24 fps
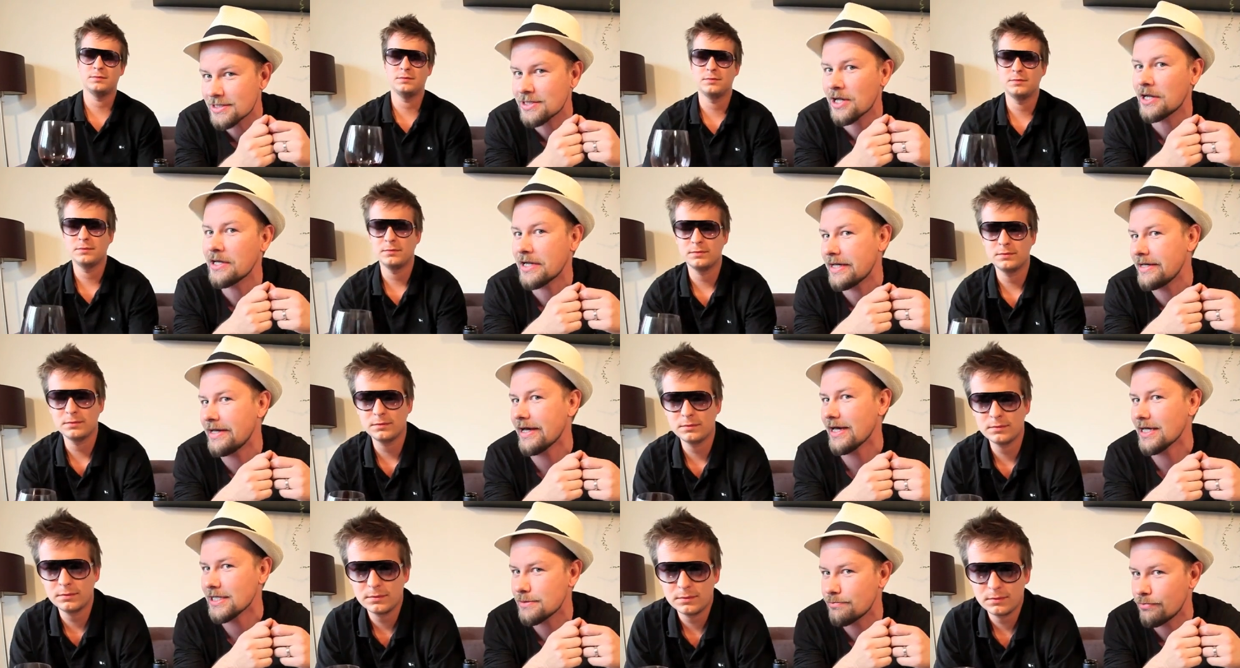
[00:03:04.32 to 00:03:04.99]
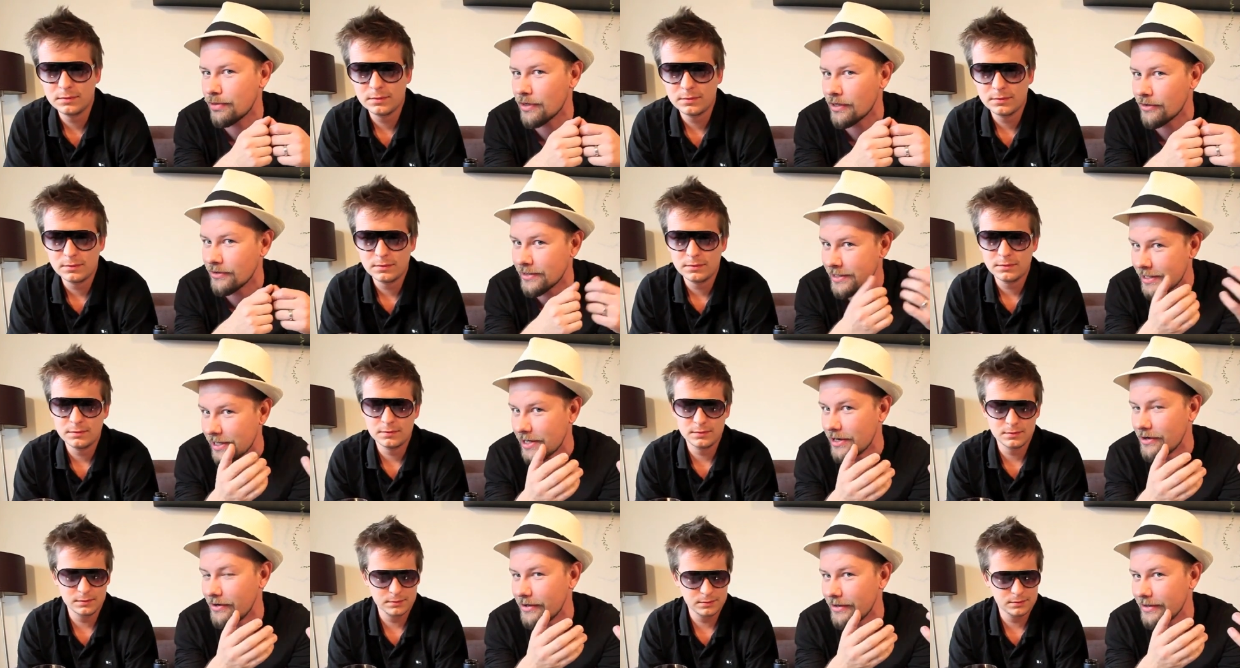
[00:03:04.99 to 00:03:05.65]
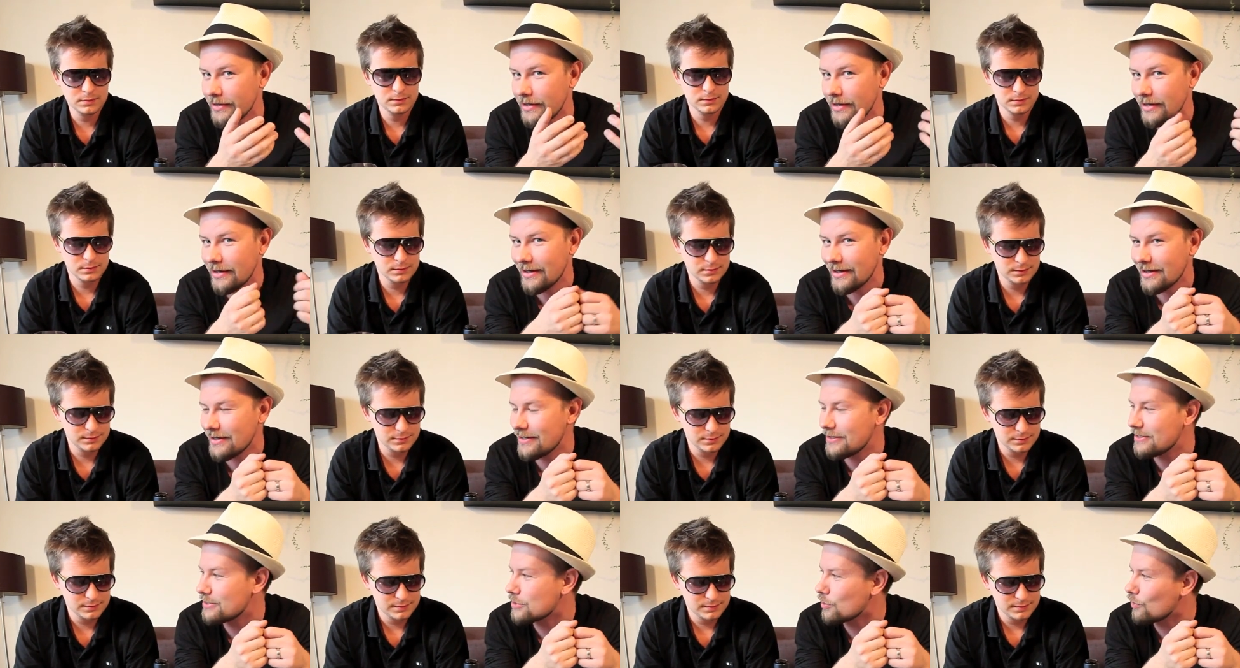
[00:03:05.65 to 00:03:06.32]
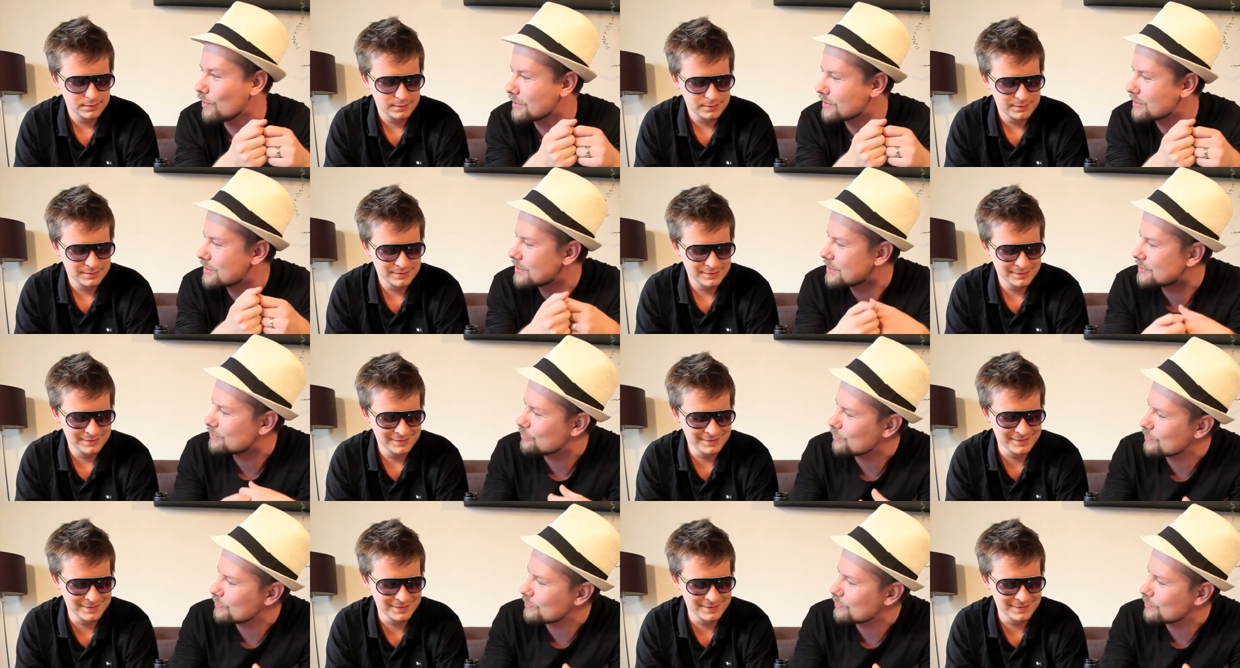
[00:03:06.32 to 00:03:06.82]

Speaker 1: sunny days per year. So what's,